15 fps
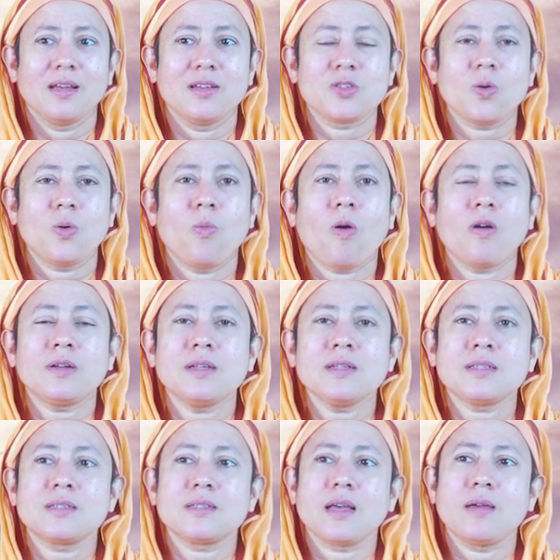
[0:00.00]
So
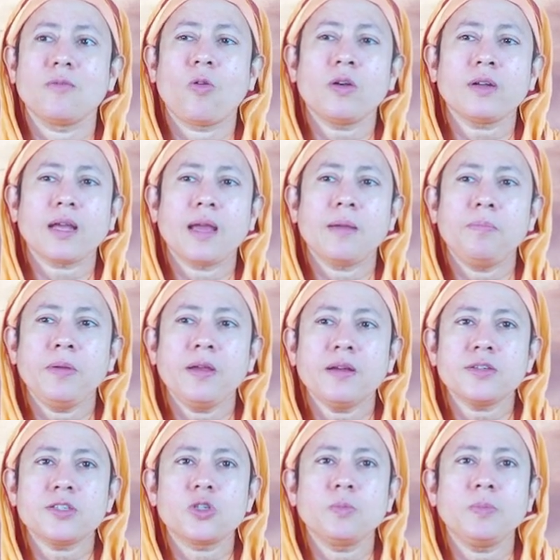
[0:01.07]
what
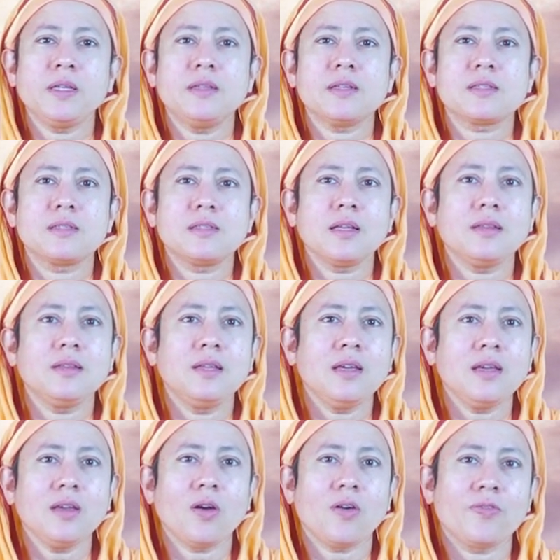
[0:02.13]
appears to be the
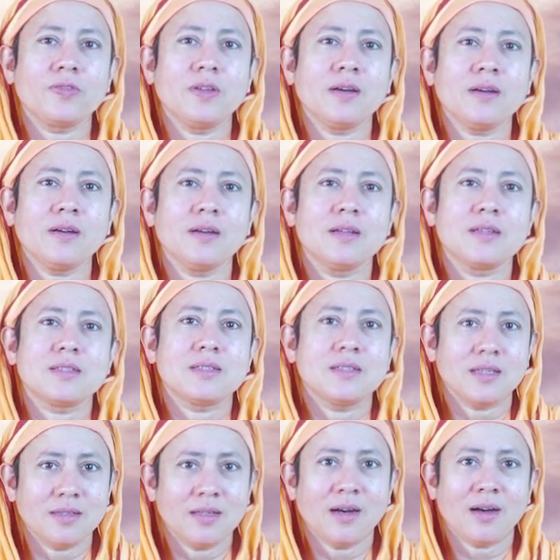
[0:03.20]
siddhi of the
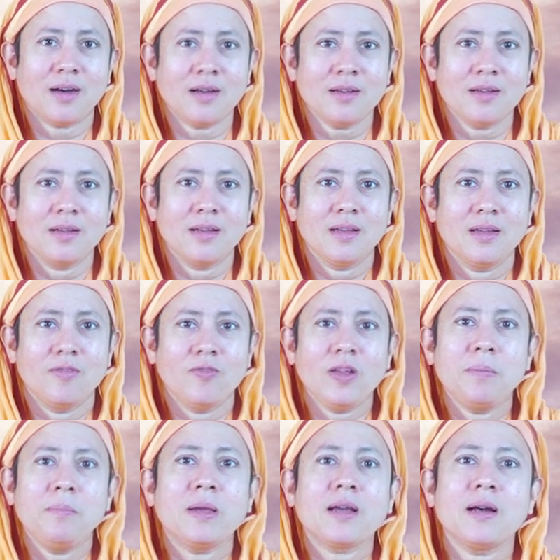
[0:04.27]
siddha
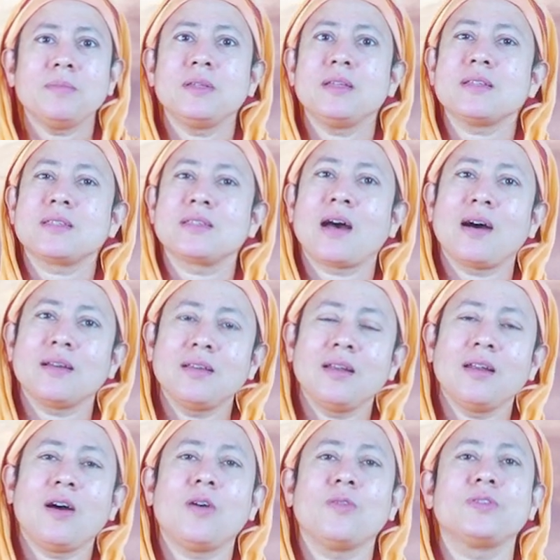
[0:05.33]
will become the
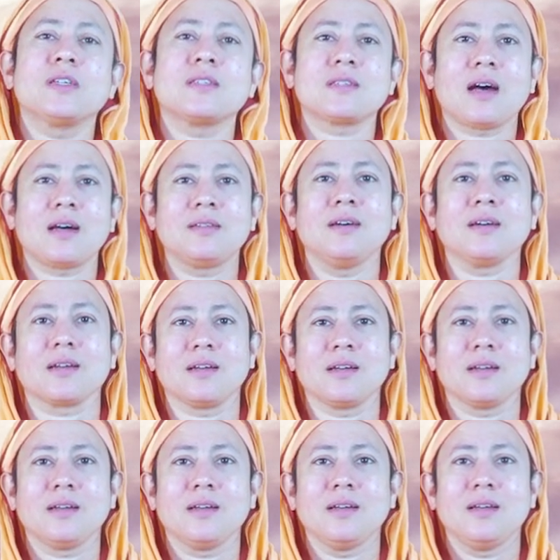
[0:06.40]
sadhana of the sadhak,
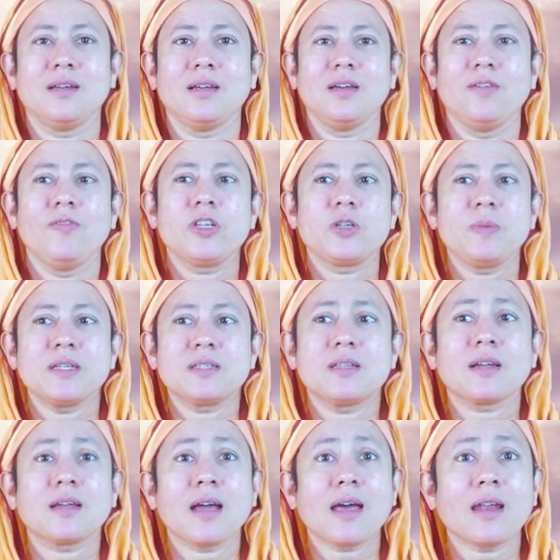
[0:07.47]
which means
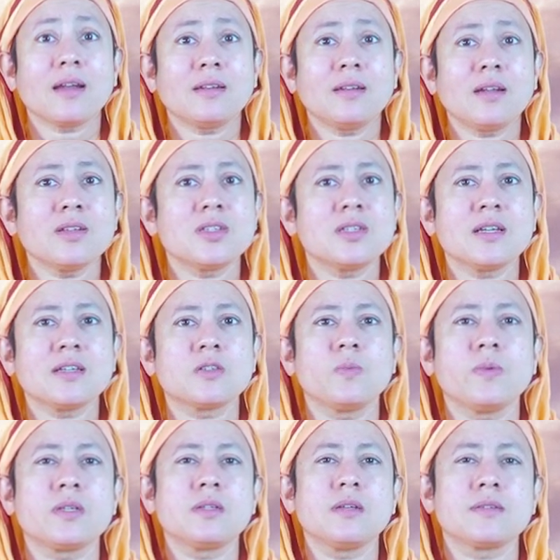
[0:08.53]
the characteristics
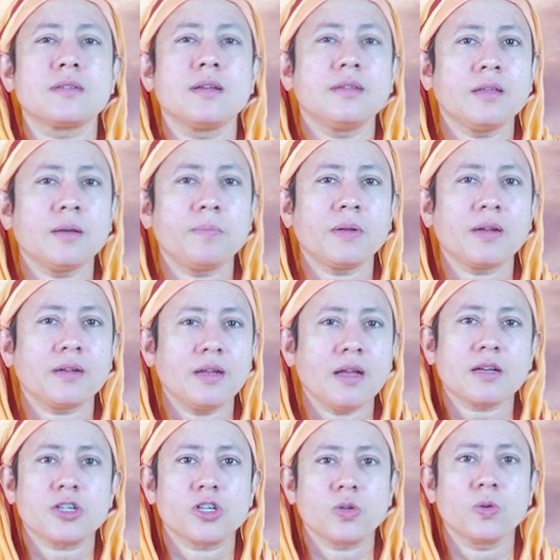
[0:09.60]
which the sthita
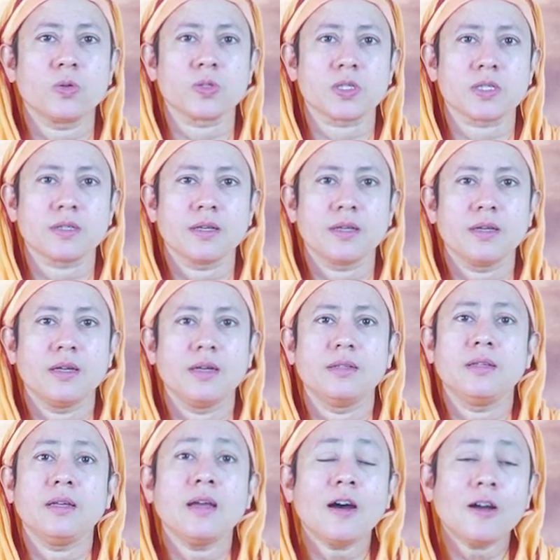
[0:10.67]
prajna shows,
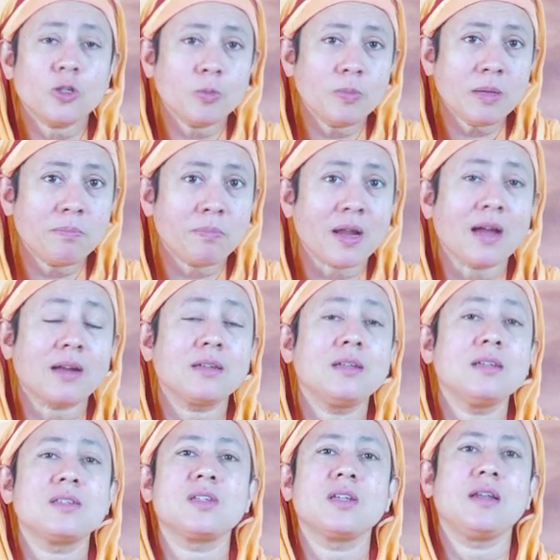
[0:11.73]
they are to be
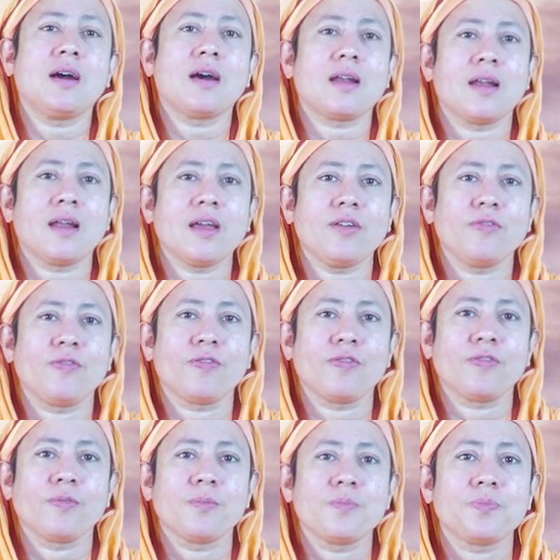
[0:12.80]
practiced in our
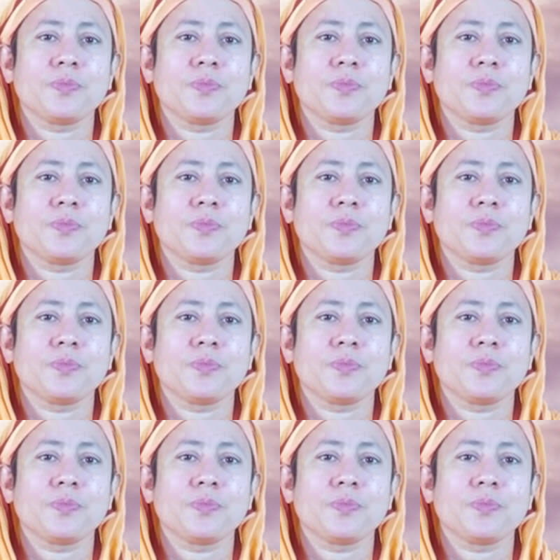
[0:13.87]
life.